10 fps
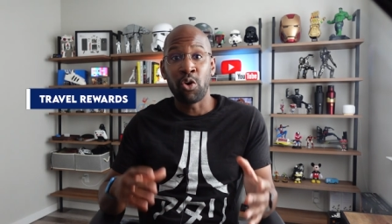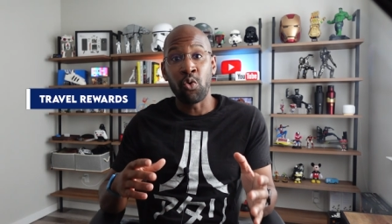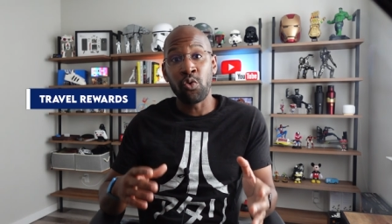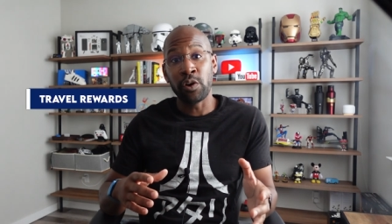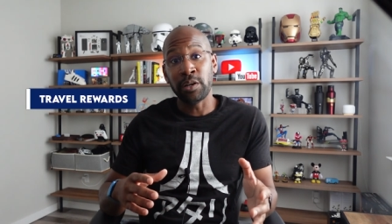
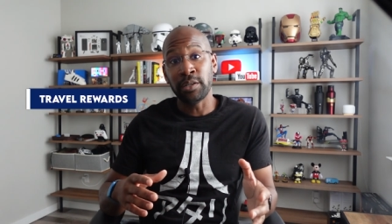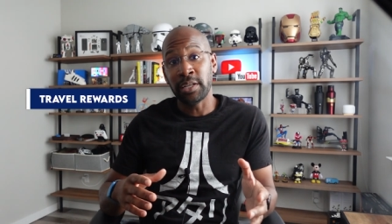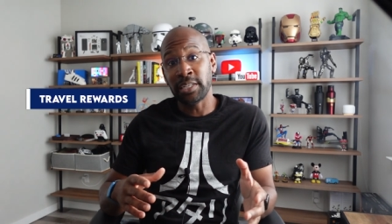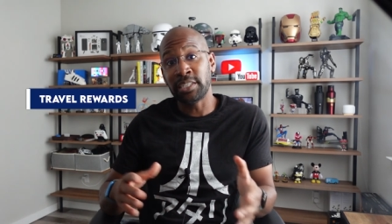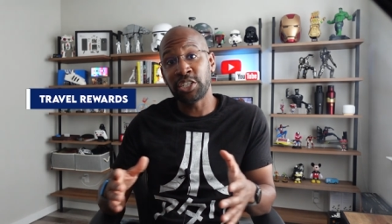on
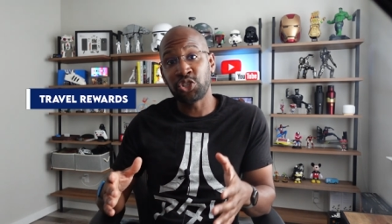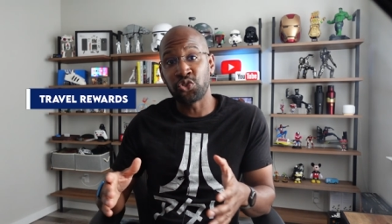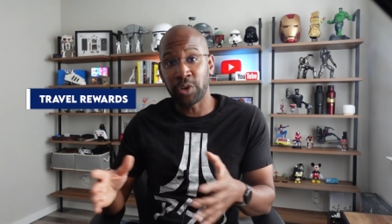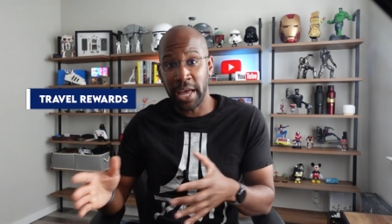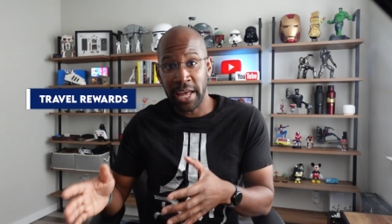an
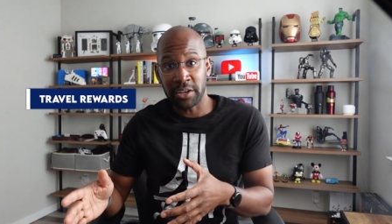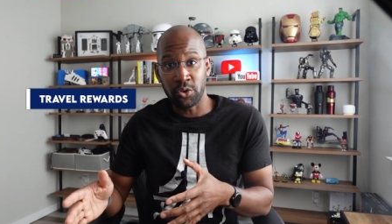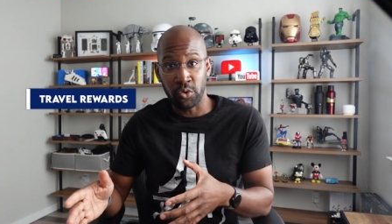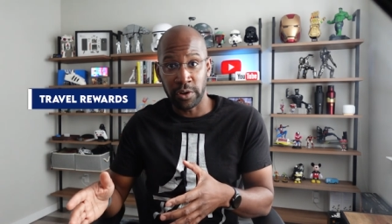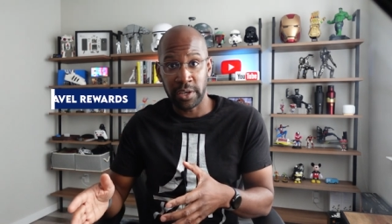additional
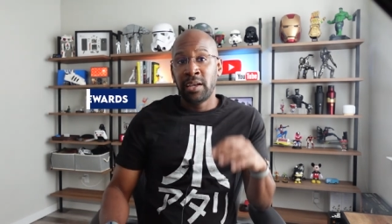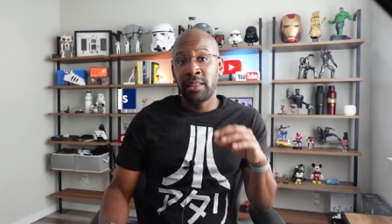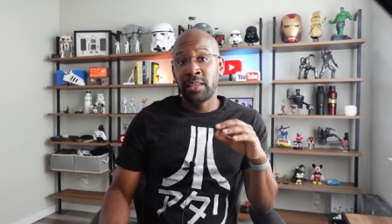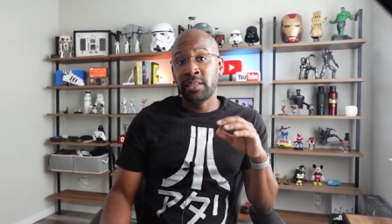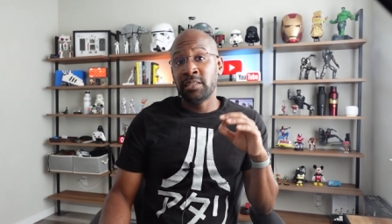category.
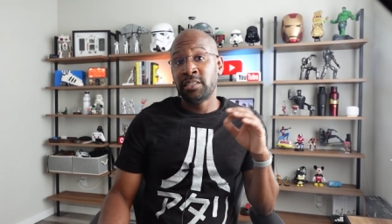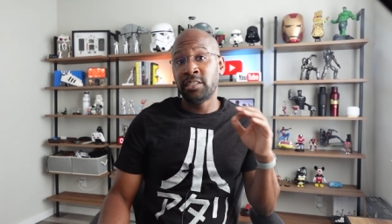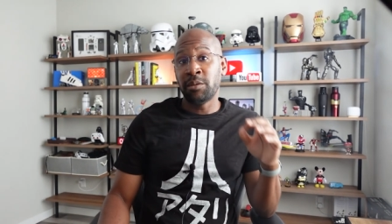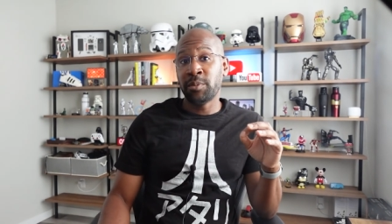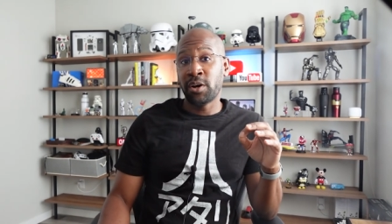And then
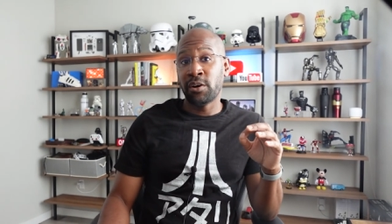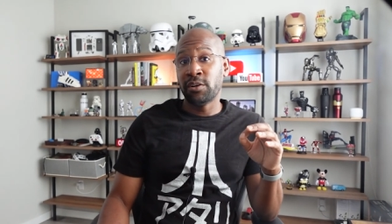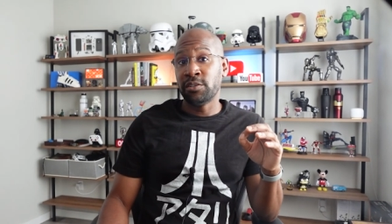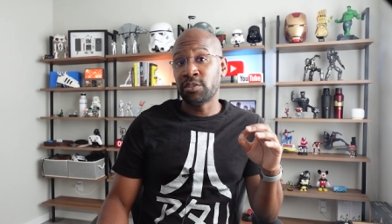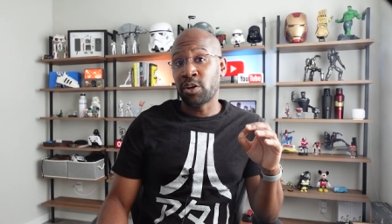some
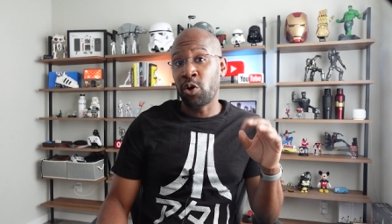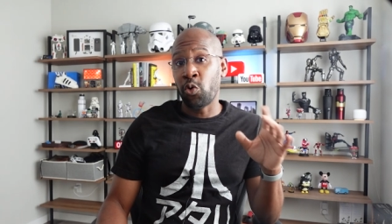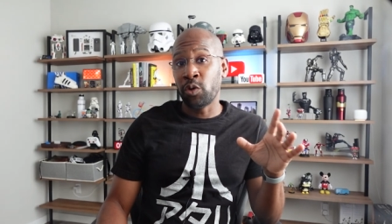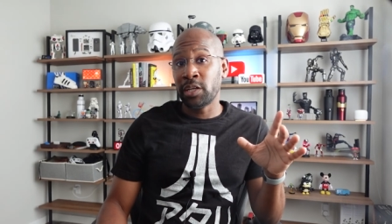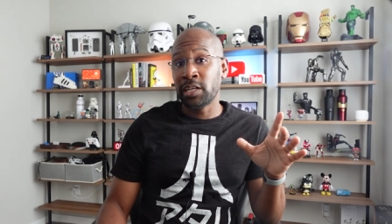cards
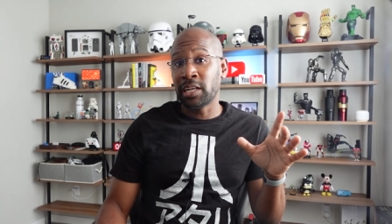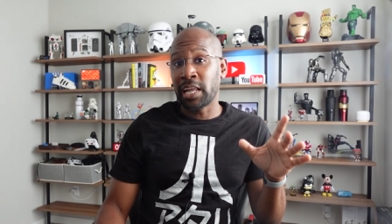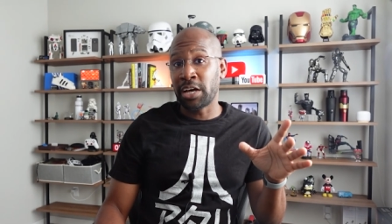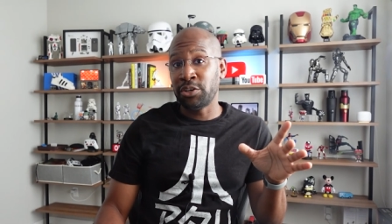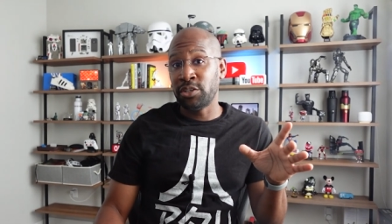only
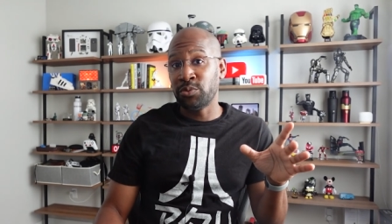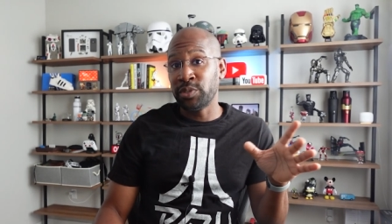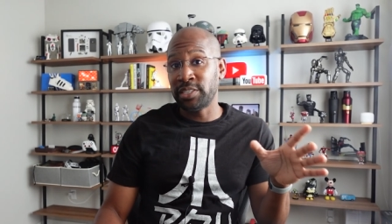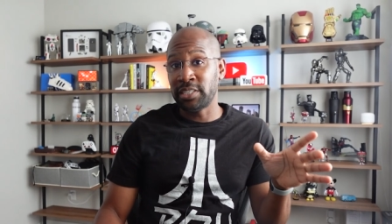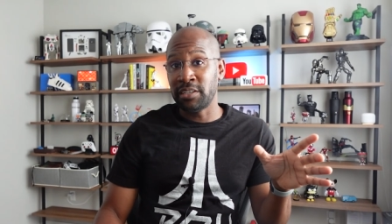allow you to
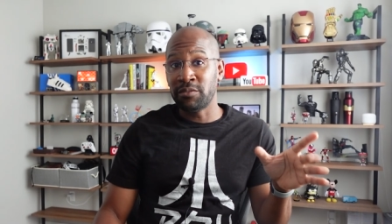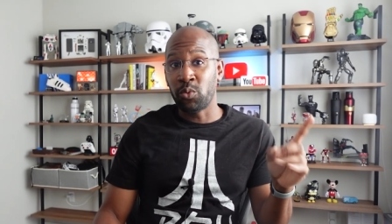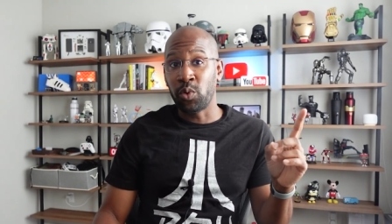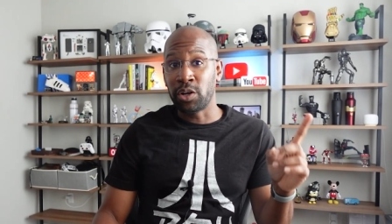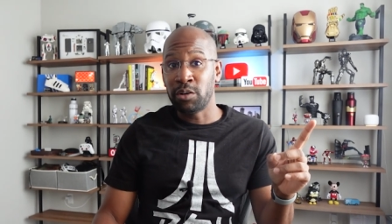receive a
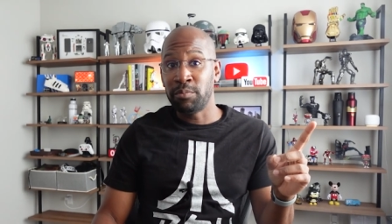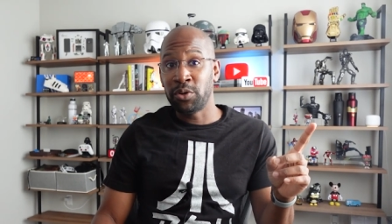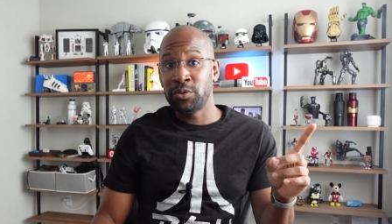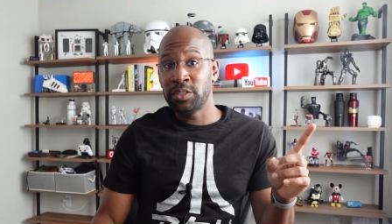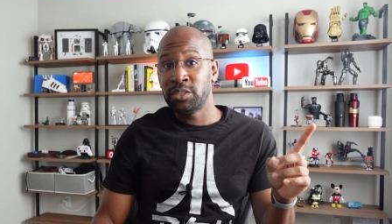welcome
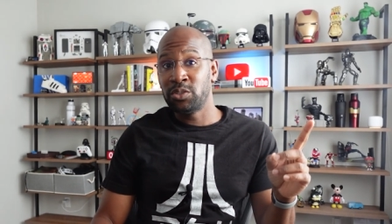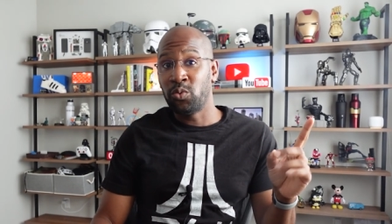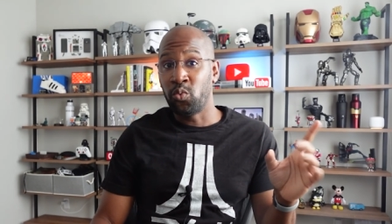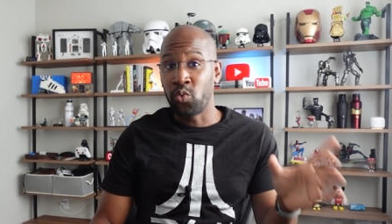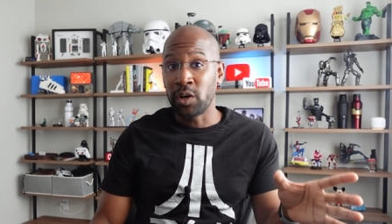bonus
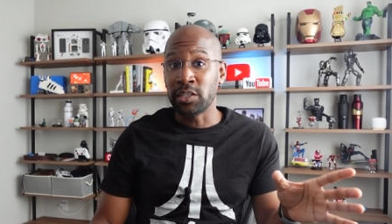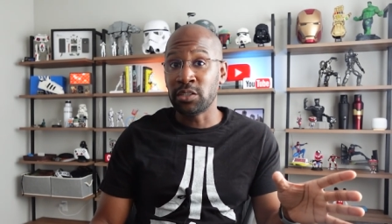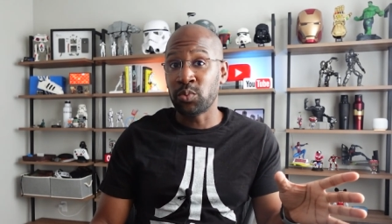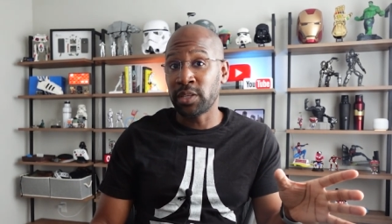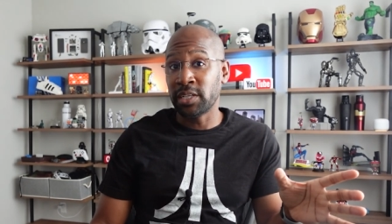
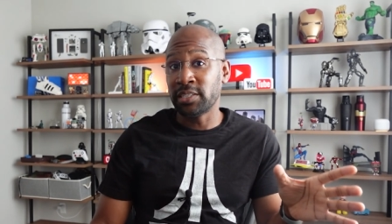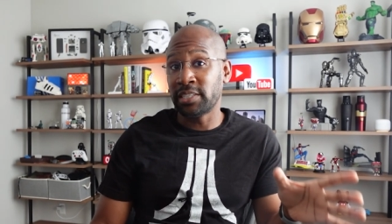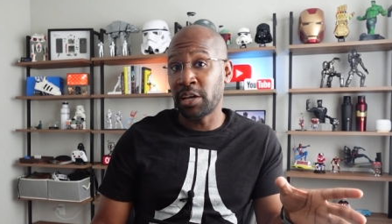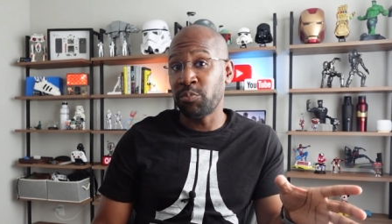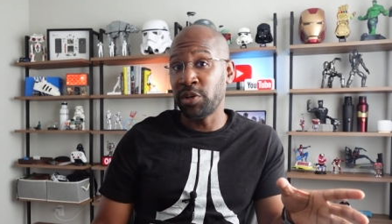once within a
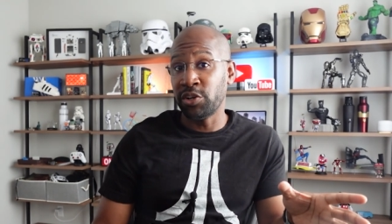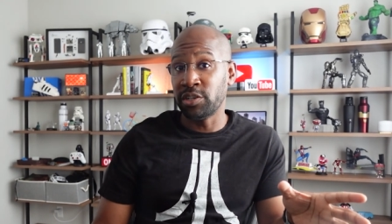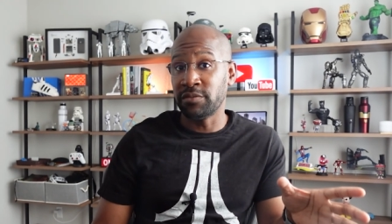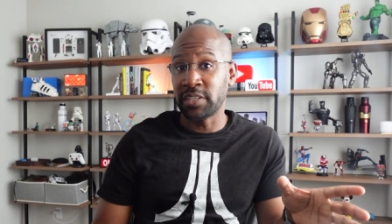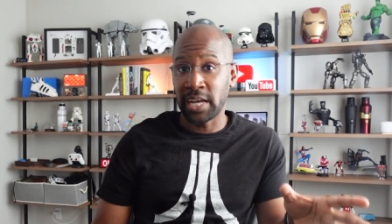set
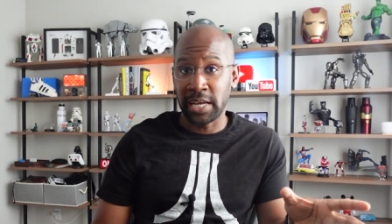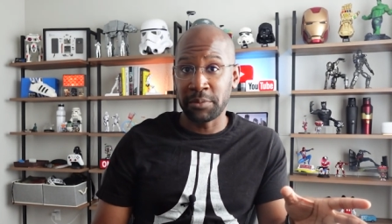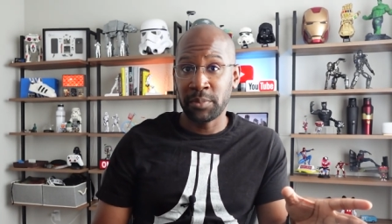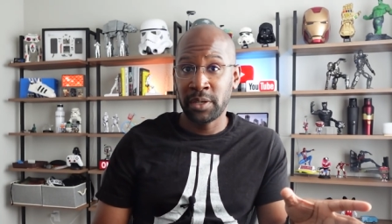period of time.